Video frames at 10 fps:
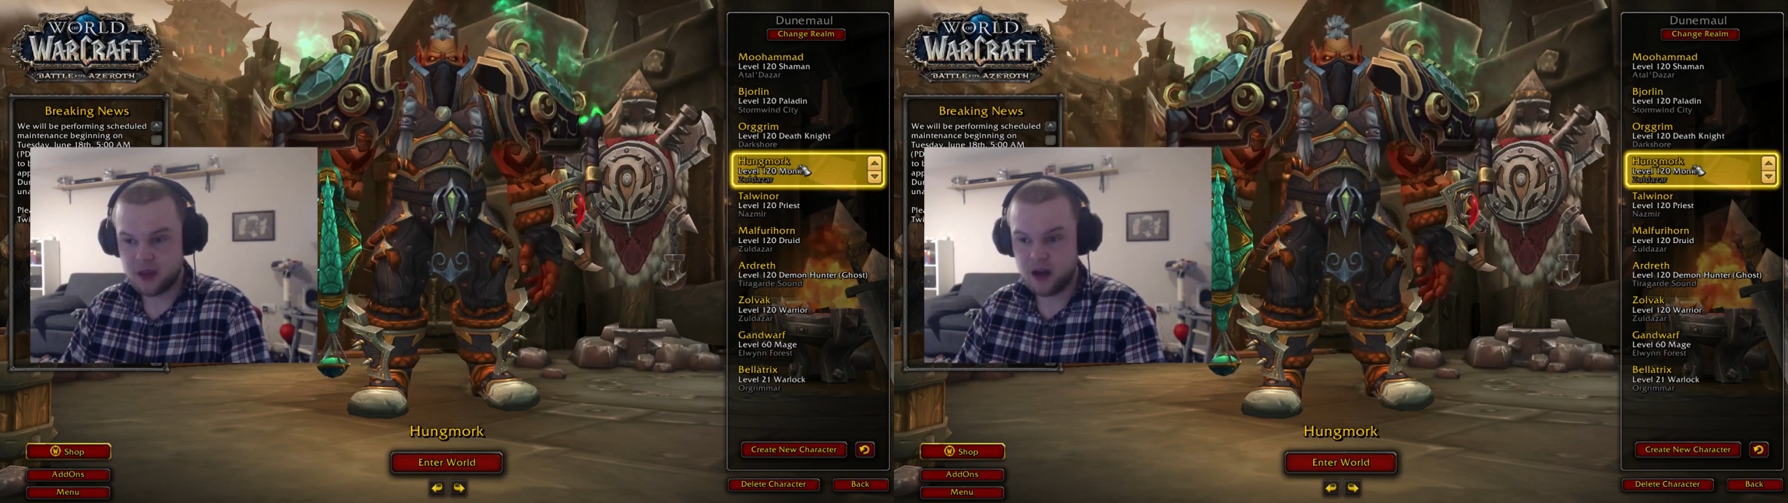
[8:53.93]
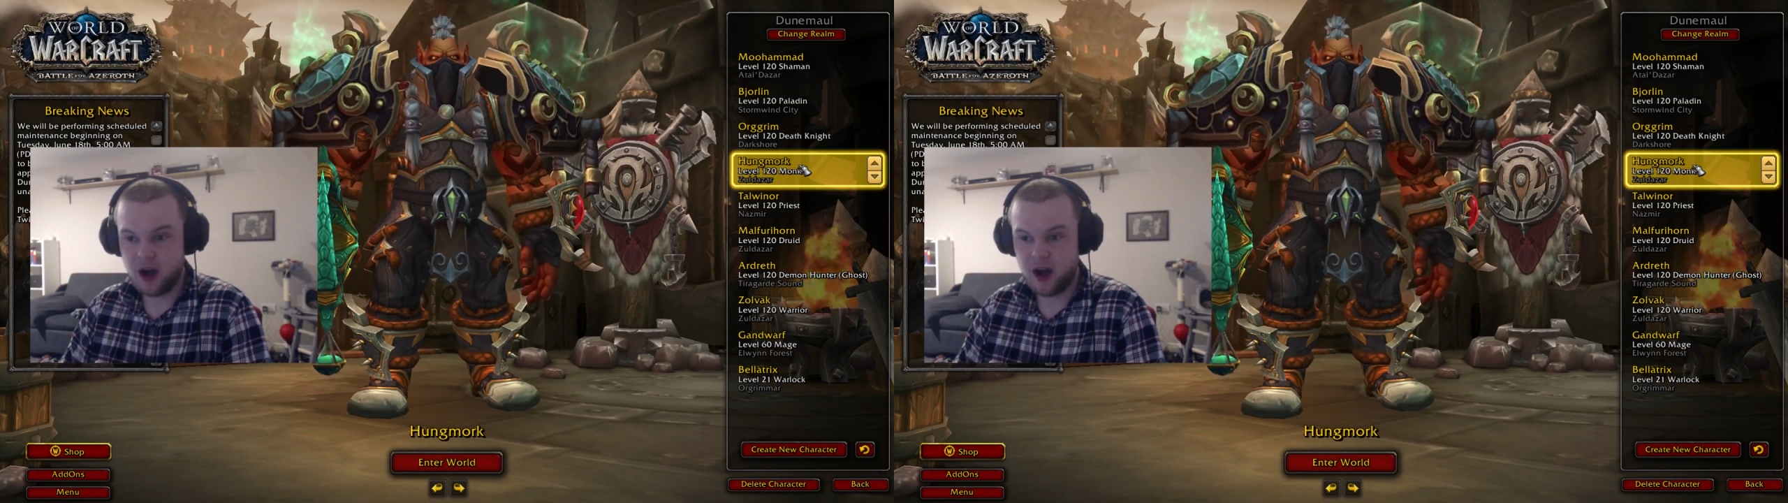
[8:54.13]

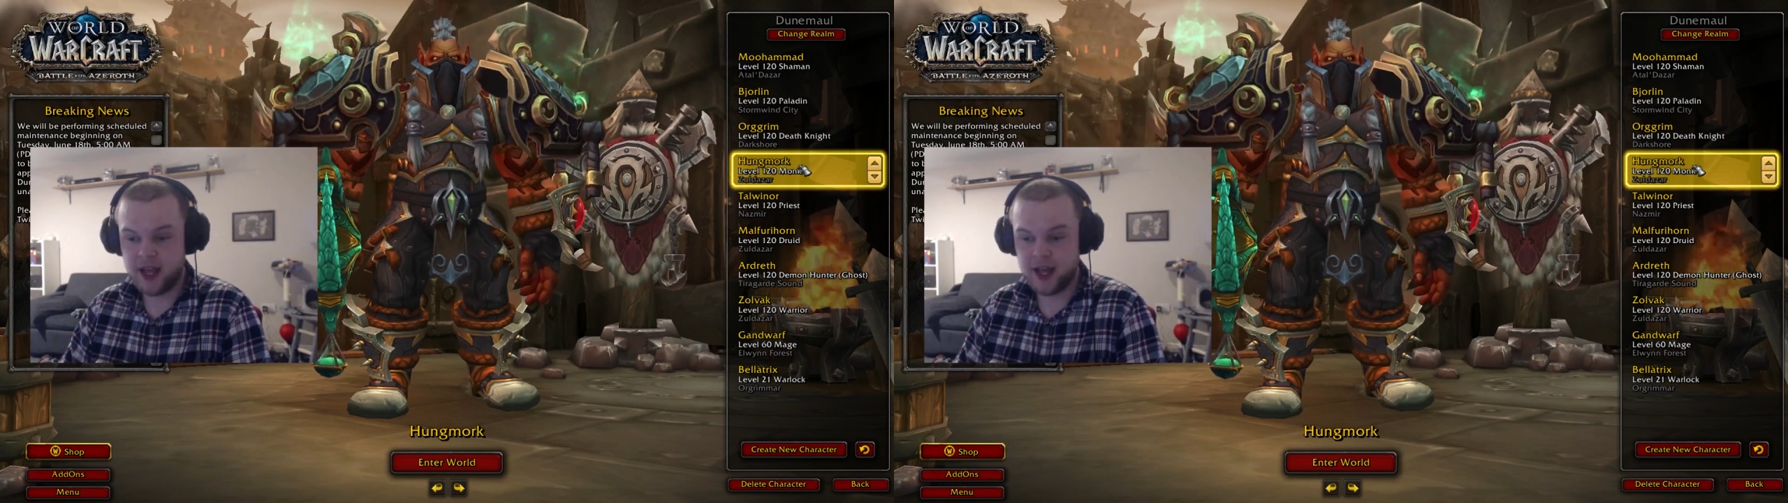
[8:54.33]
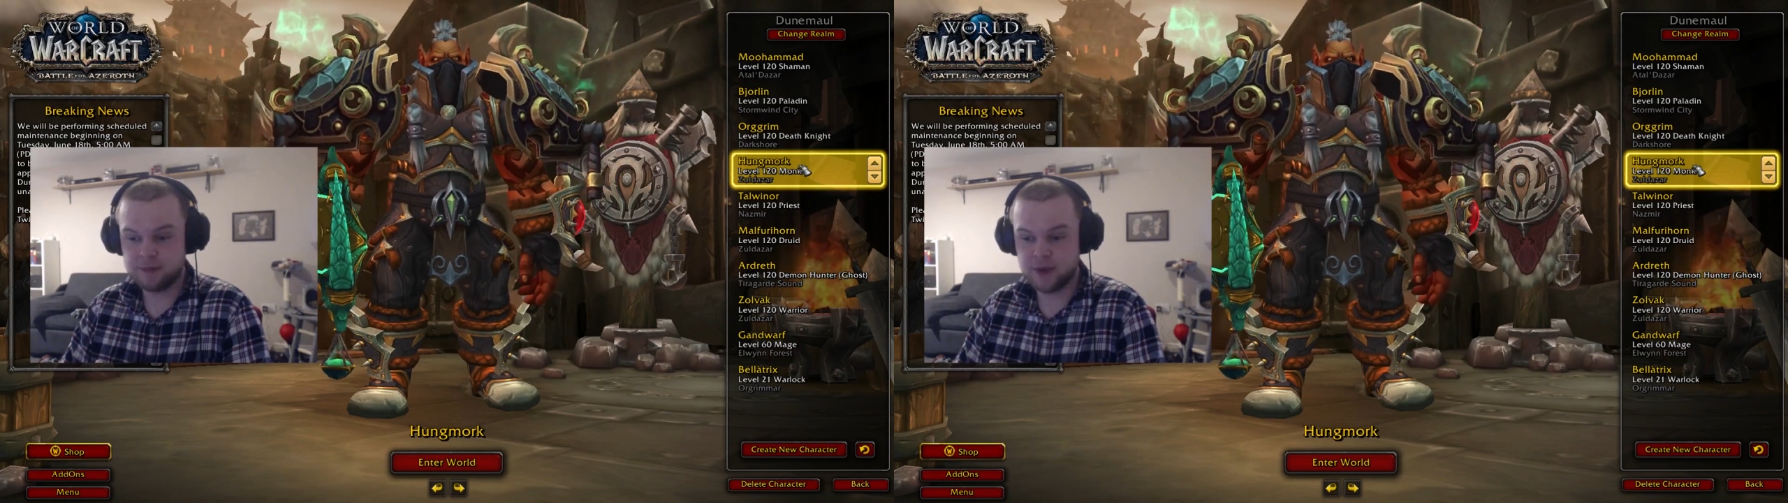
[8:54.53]

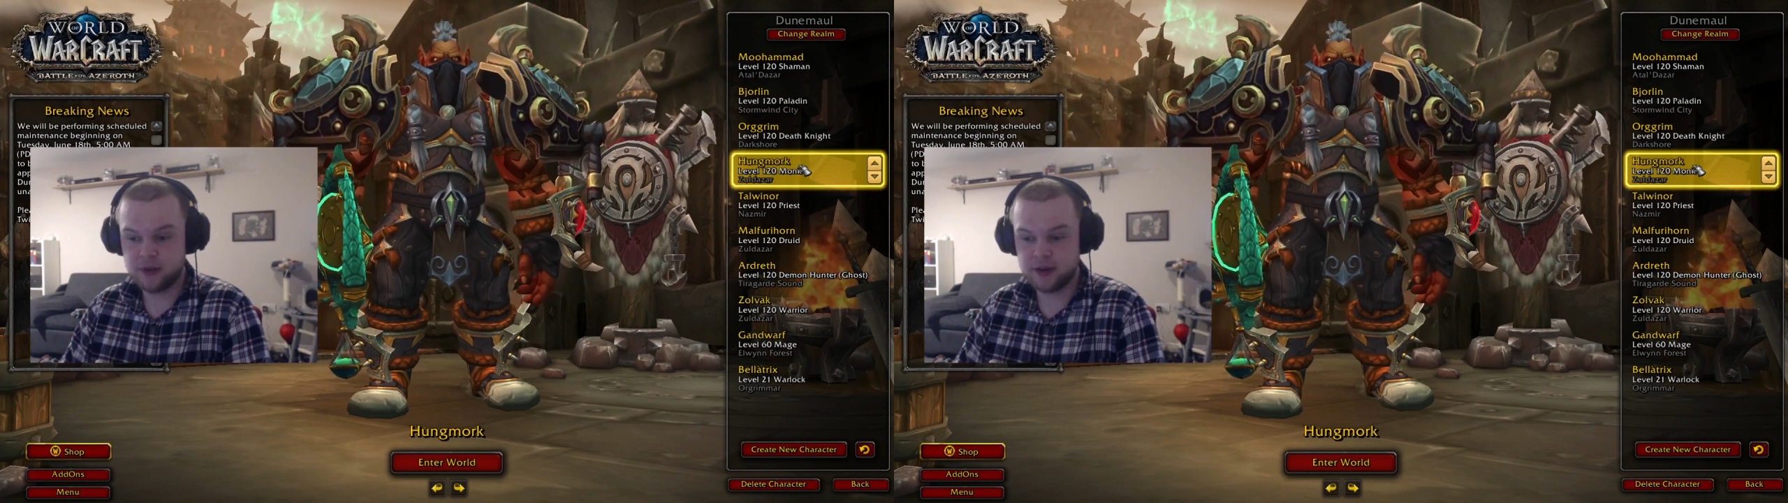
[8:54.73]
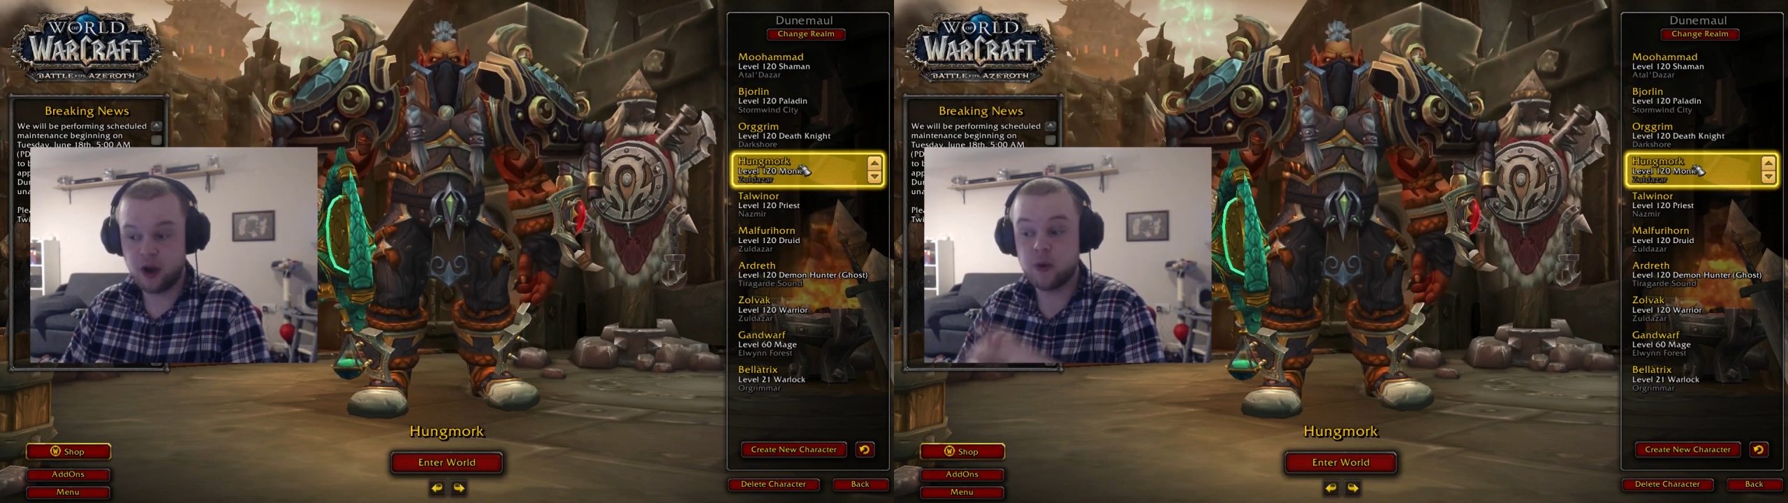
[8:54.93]
I am
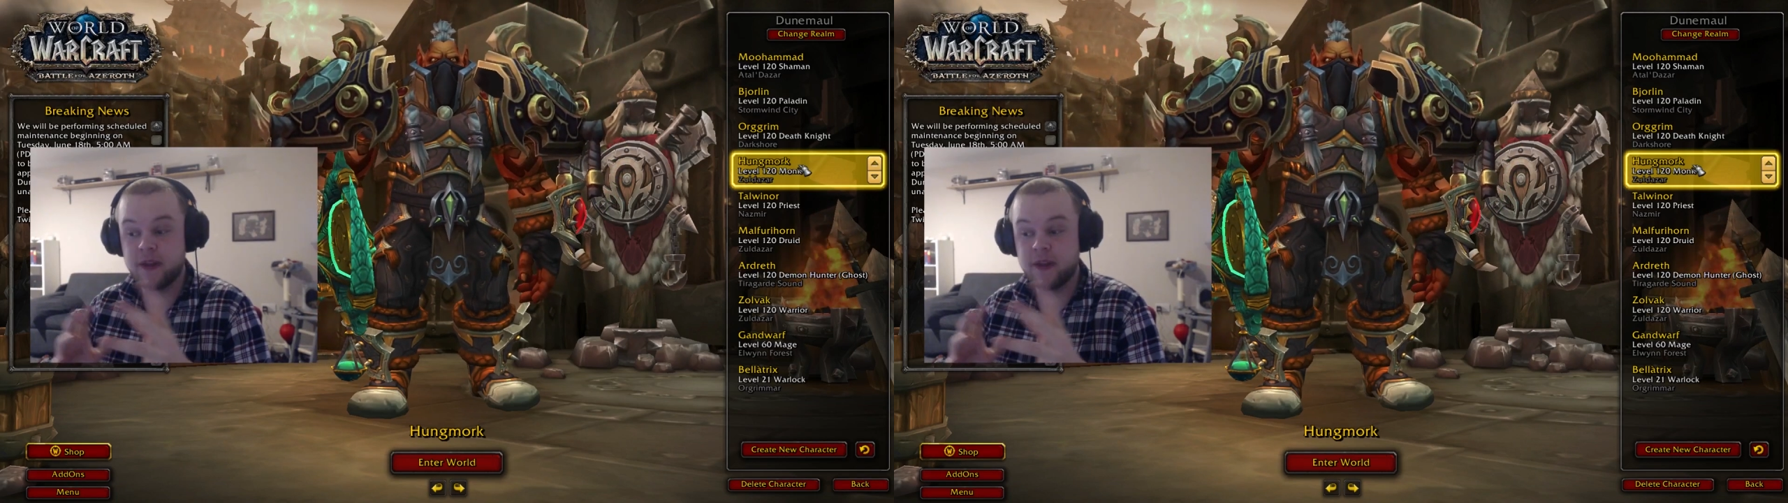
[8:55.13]
going... Oh,